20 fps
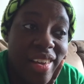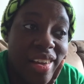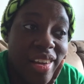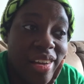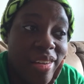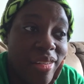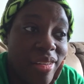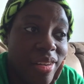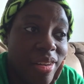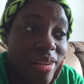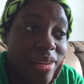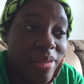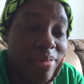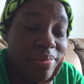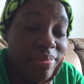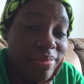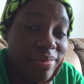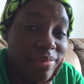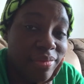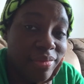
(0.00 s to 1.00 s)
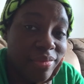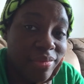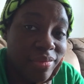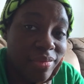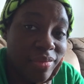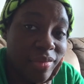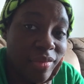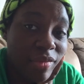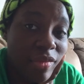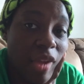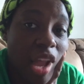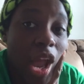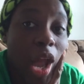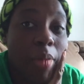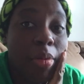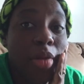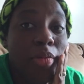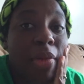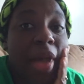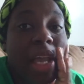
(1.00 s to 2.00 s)
I'll
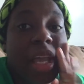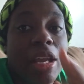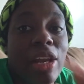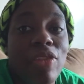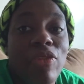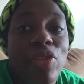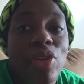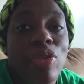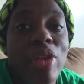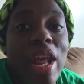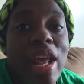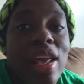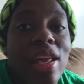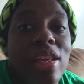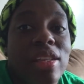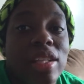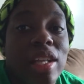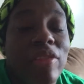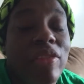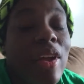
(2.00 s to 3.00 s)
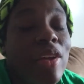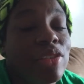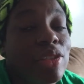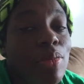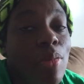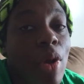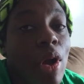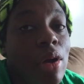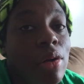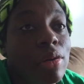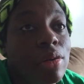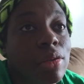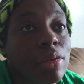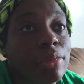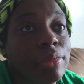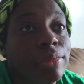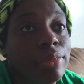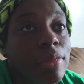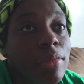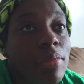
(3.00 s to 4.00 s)
be back in a few days. If not
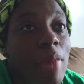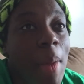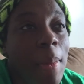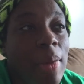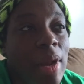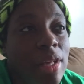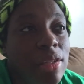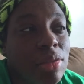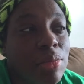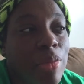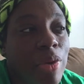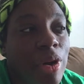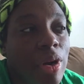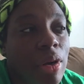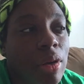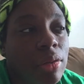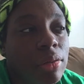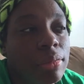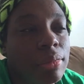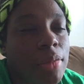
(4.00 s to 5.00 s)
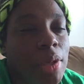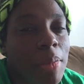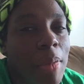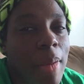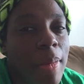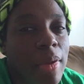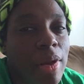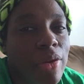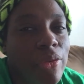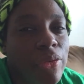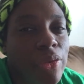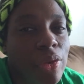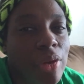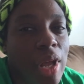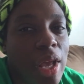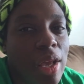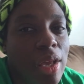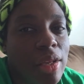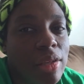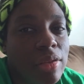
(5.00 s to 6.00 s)
tomorrow. Maybe not tomorrow, but maybe in a few
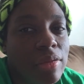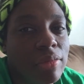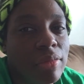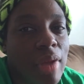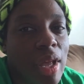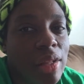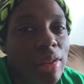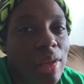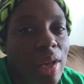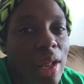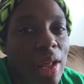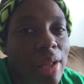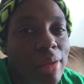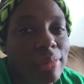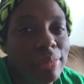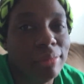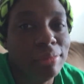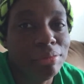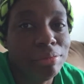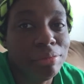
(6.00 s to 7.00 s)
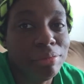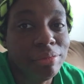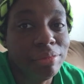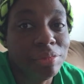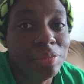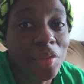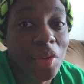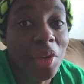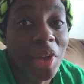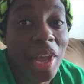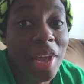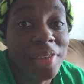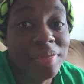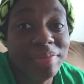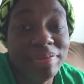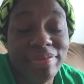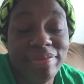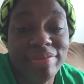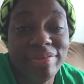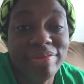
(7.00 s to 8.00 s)
days after that. Okay.
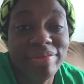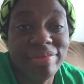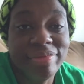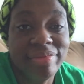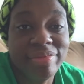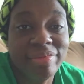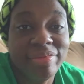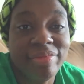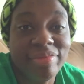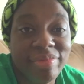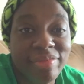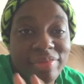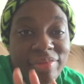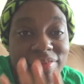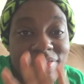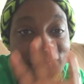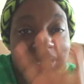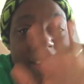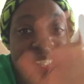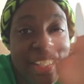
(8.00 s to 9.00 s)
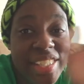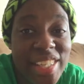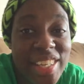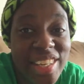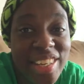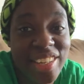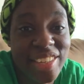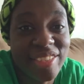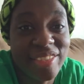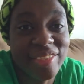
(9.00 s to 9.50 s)
See ya.